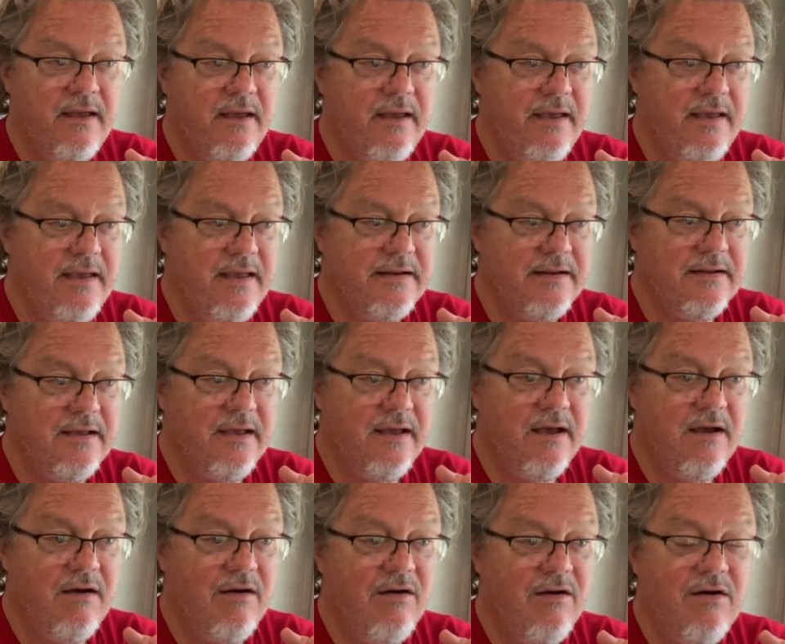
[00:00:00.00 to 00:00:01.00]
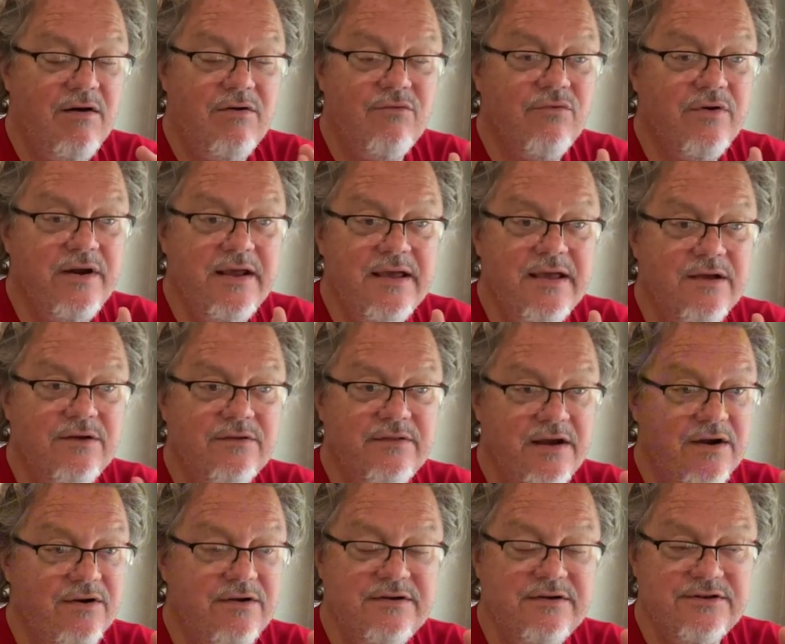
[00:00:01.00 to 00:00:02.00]
And uh, our rig, the
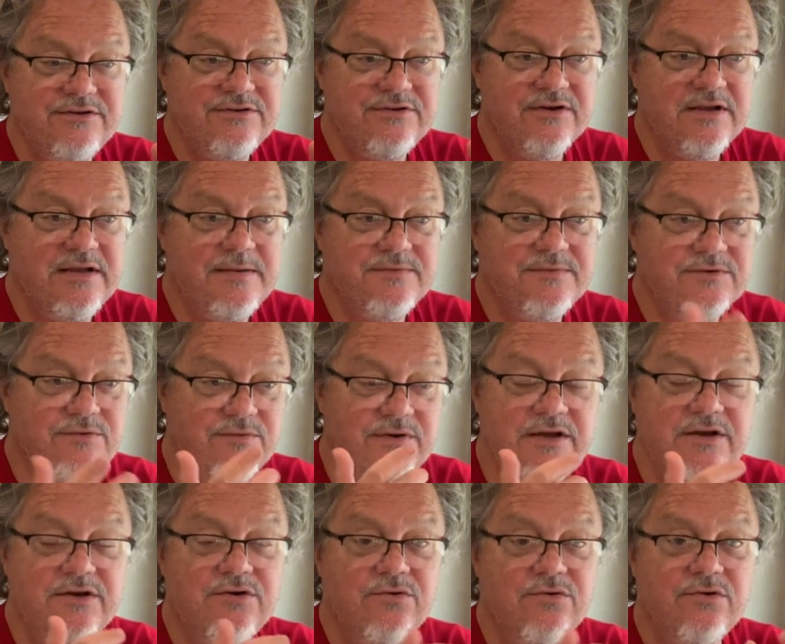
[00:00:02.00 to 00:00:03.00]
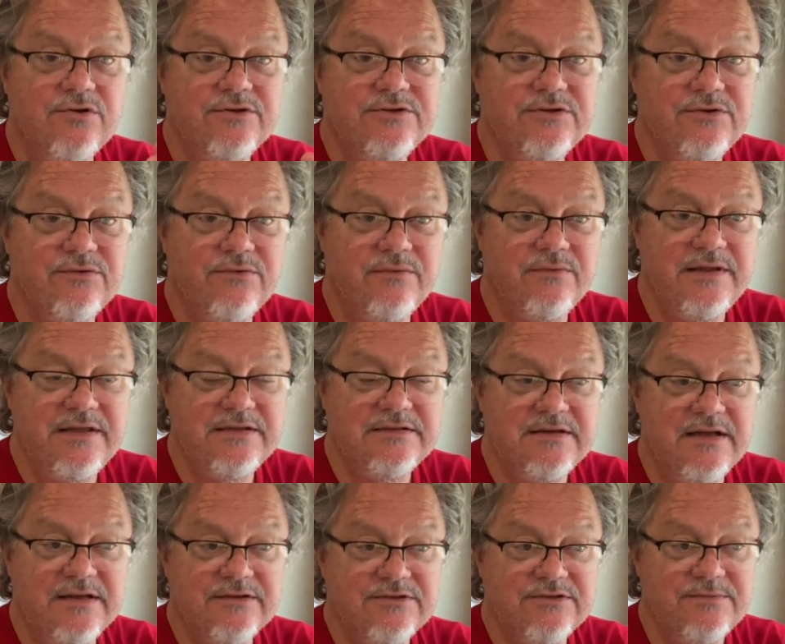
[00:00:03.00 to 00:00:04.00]
air conditioner keeps the rig cool, so it's
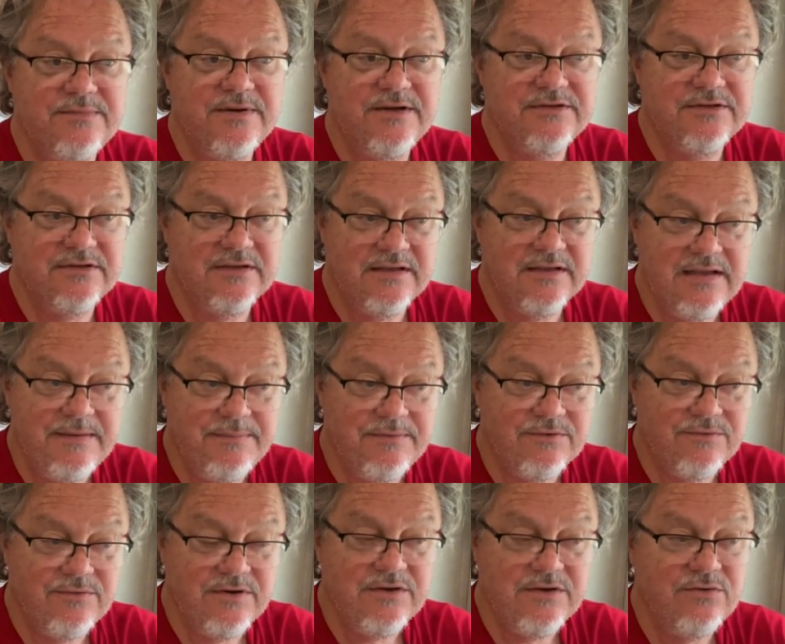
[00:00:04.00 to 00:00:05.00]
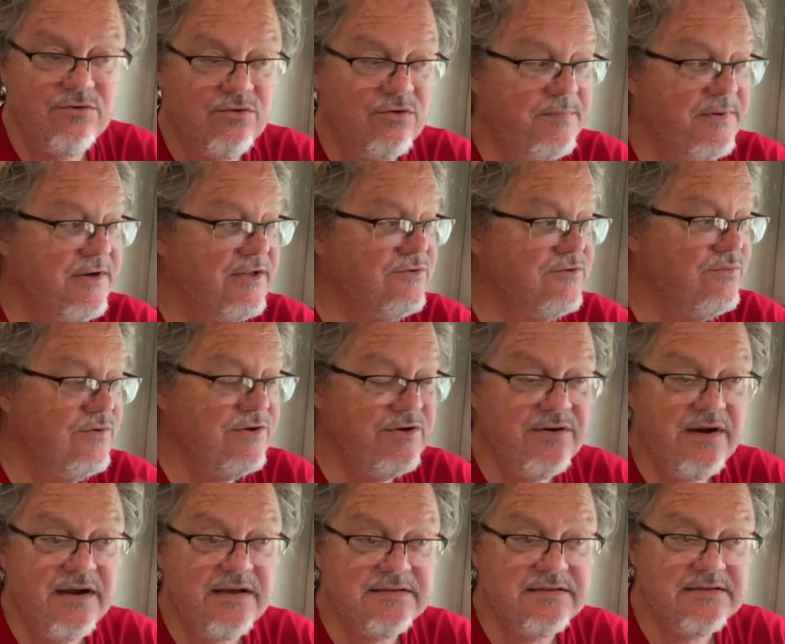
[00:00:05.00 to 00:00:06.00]
not so much keeping the rig cool, but it's when you're
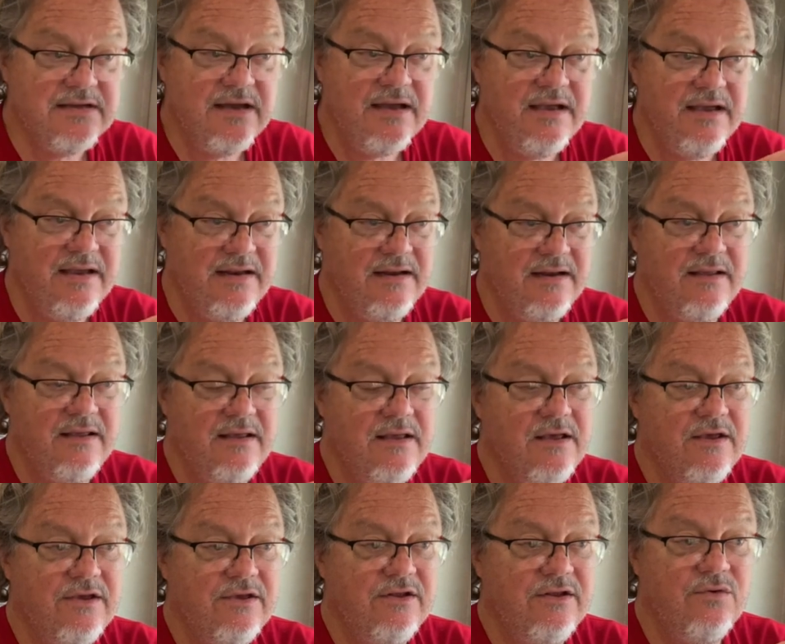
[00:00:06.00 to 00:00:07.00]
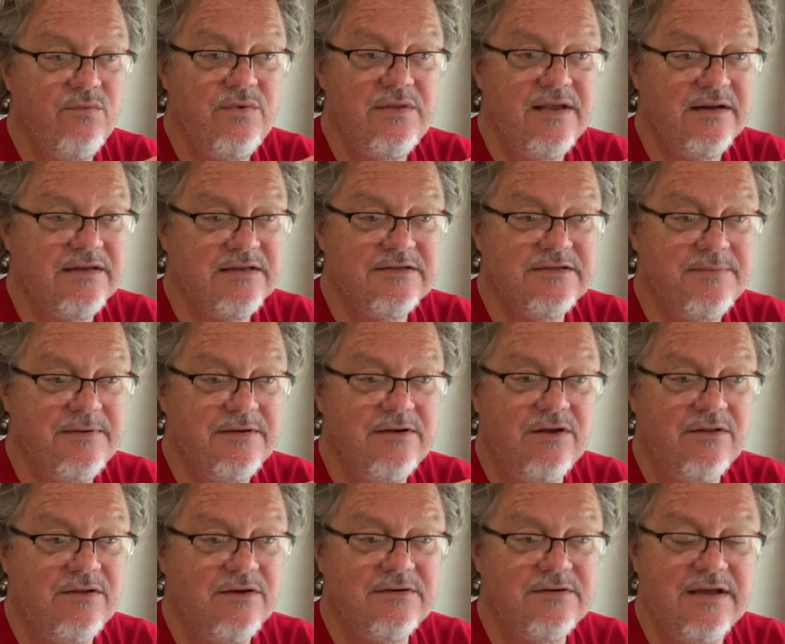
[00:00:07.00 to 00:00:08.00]
outside. You know, we like to spend
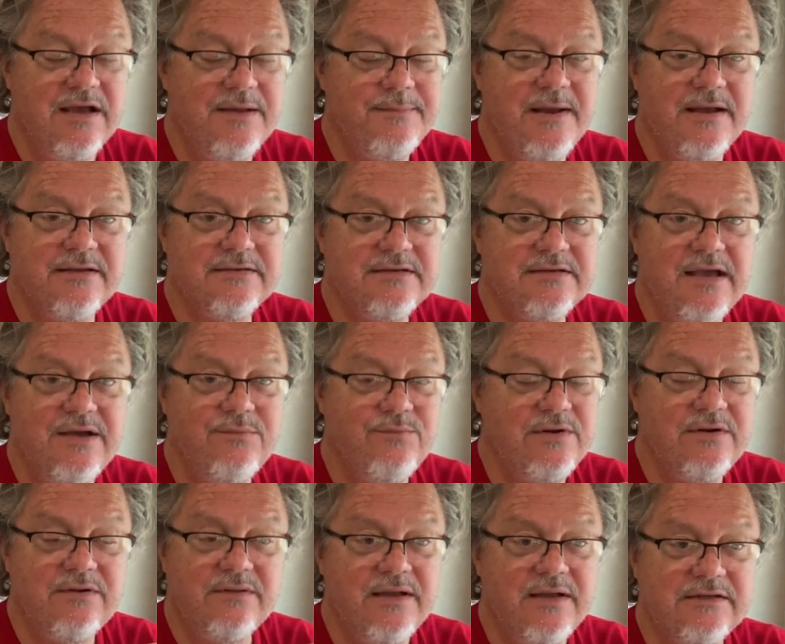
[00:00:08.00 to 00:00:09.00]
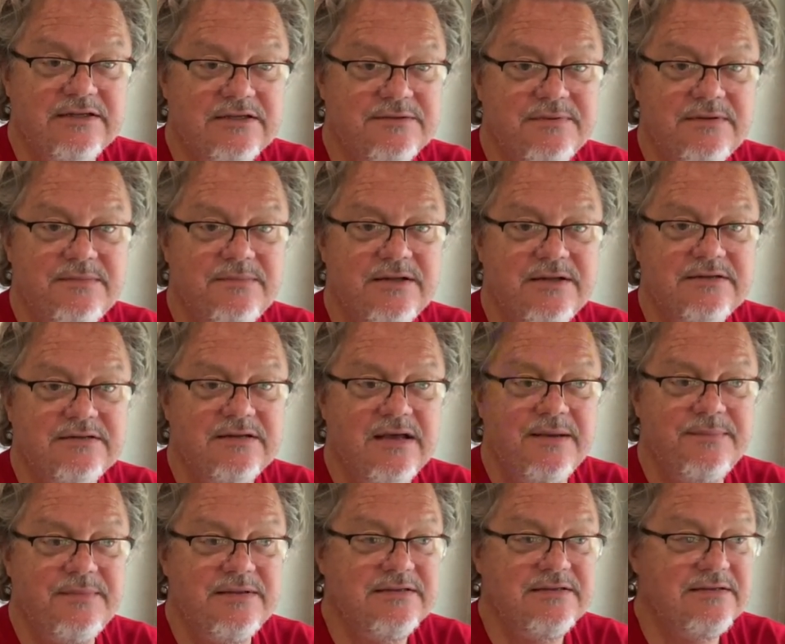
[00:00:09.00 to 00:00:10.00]
all our time outside. We don't like to spend much
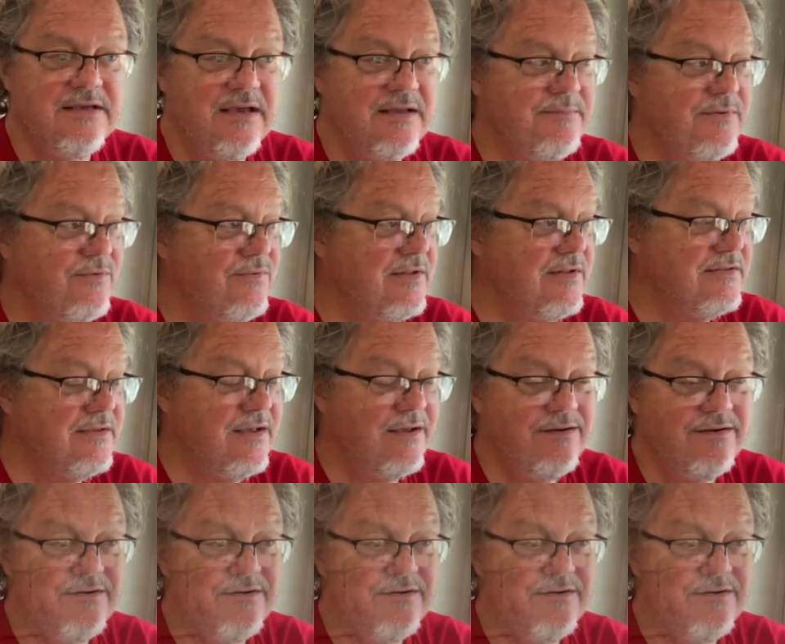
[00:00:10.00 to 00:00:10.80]
time inside, but when it's one hundred